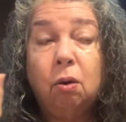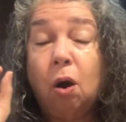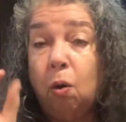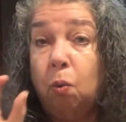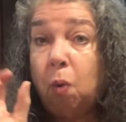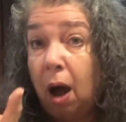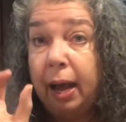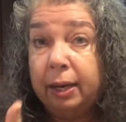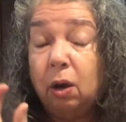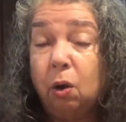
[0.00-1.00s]

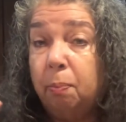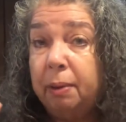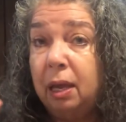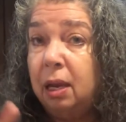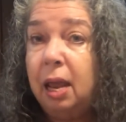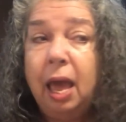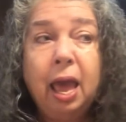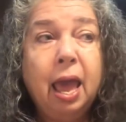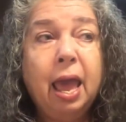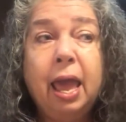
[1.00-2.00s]
wide open,
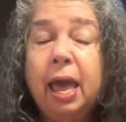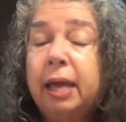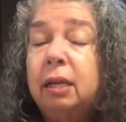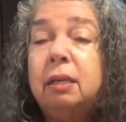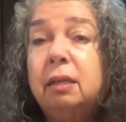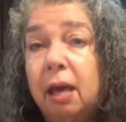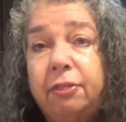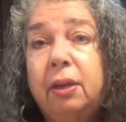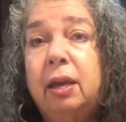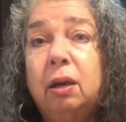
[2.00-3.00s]
and
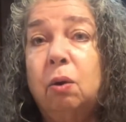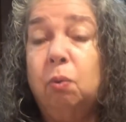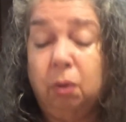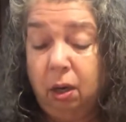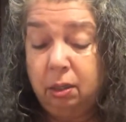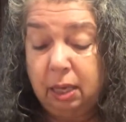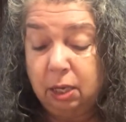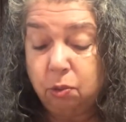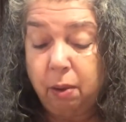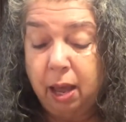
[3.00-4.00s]
nothing worked
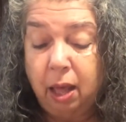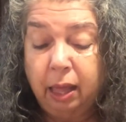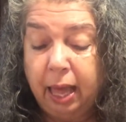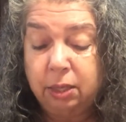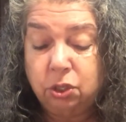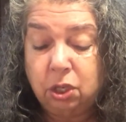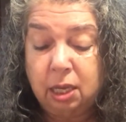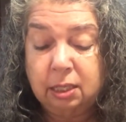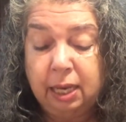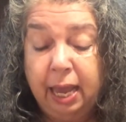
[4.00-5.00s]
as well as
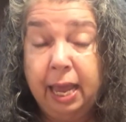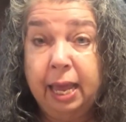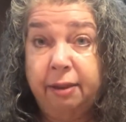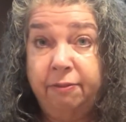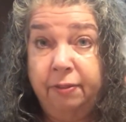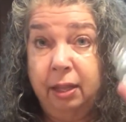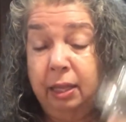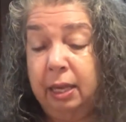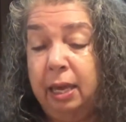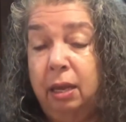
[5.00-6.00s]
just hand
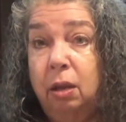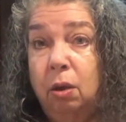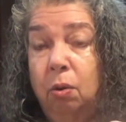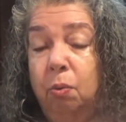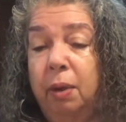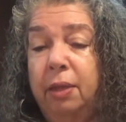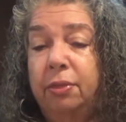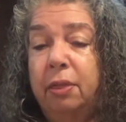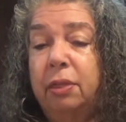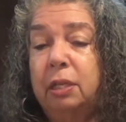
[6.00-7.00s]
filling it
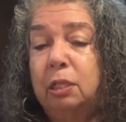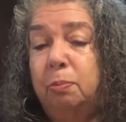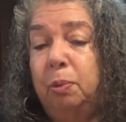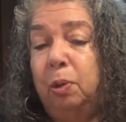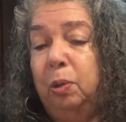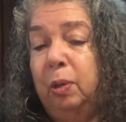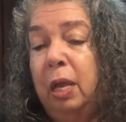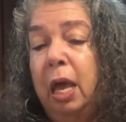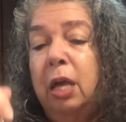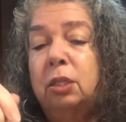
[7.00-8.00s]
with the spoon.
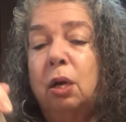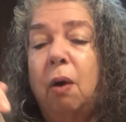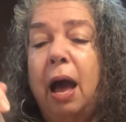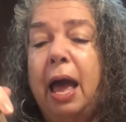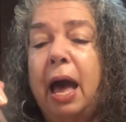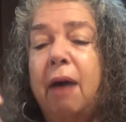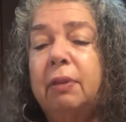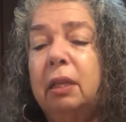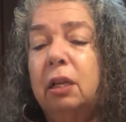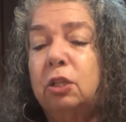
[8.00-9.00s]
So I have
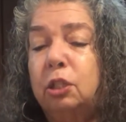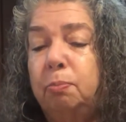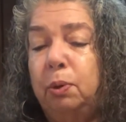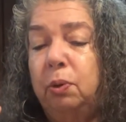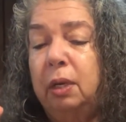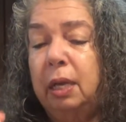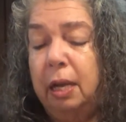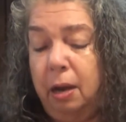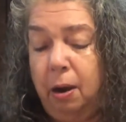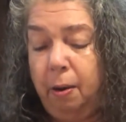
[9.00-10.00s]
a little spoon
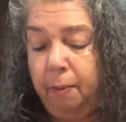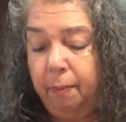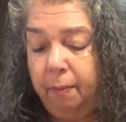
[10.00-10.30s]
here